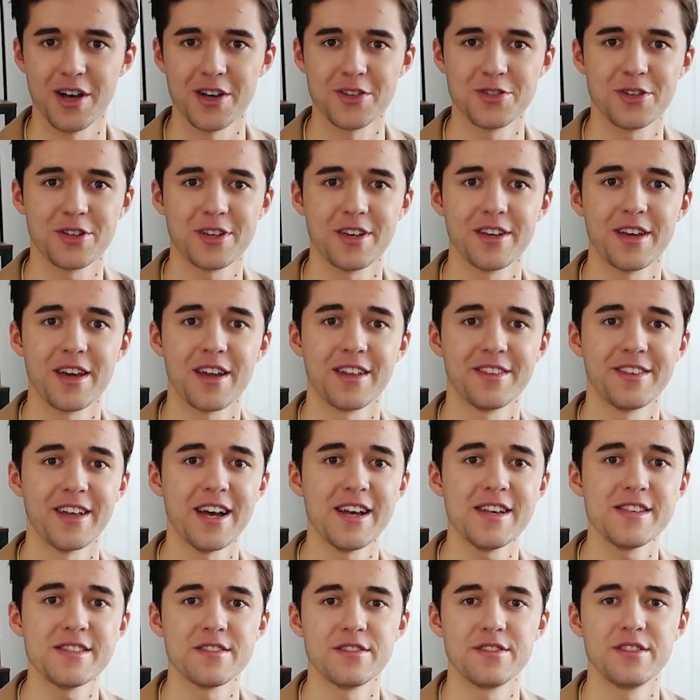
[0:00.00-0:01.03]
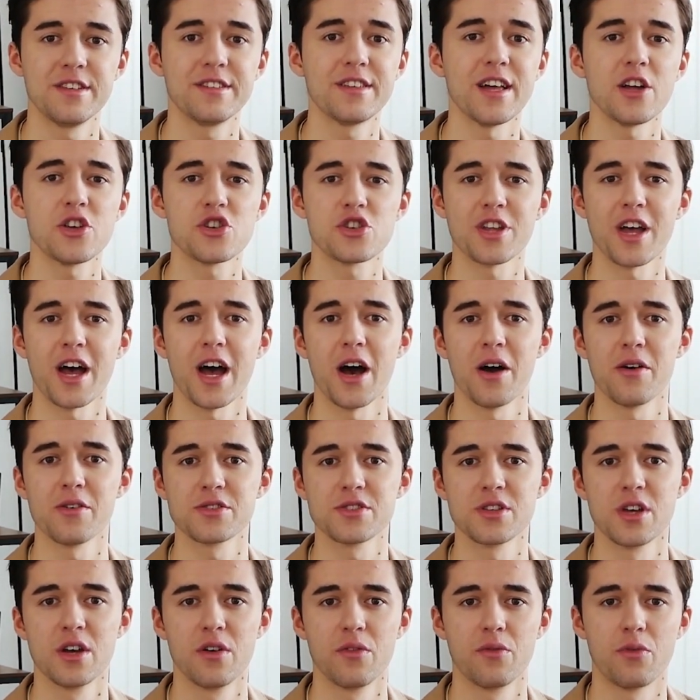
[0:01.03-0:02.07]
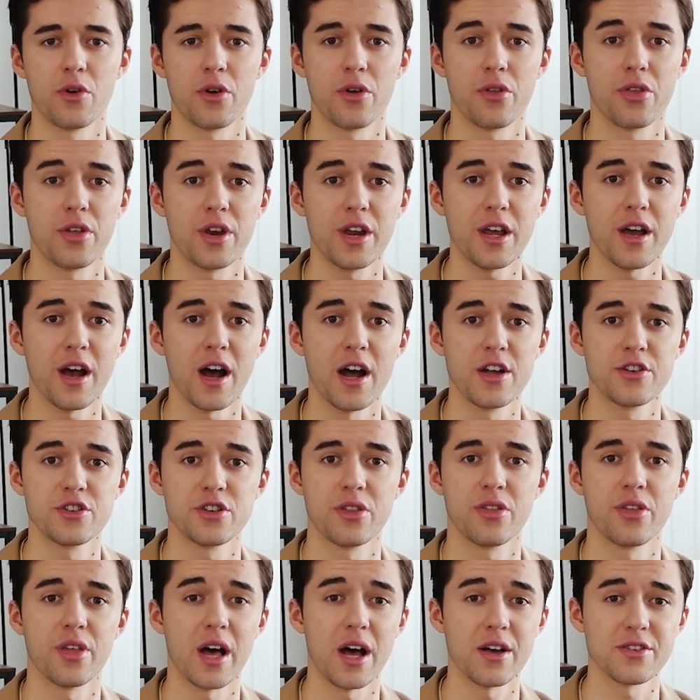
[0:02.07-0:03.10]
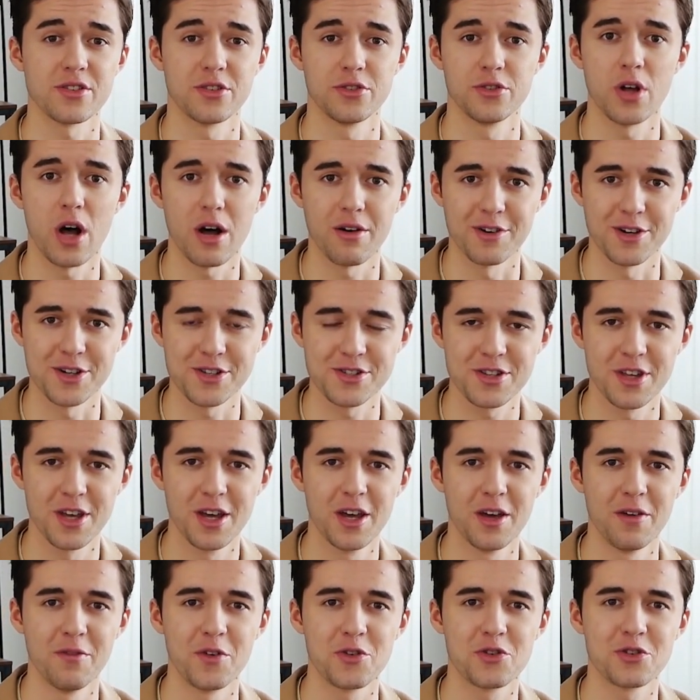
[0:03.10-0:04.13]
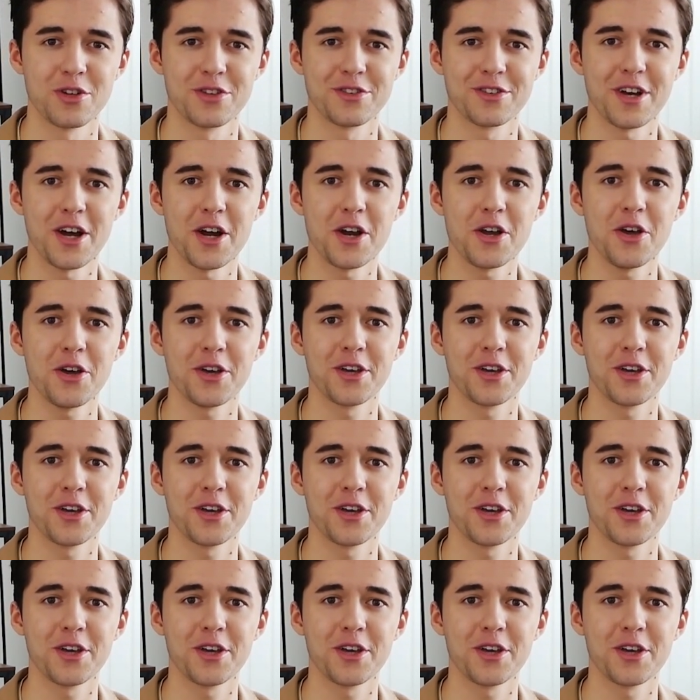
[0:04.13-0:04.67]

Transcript: as you can get a nice detached house for $300,000, which in Ontario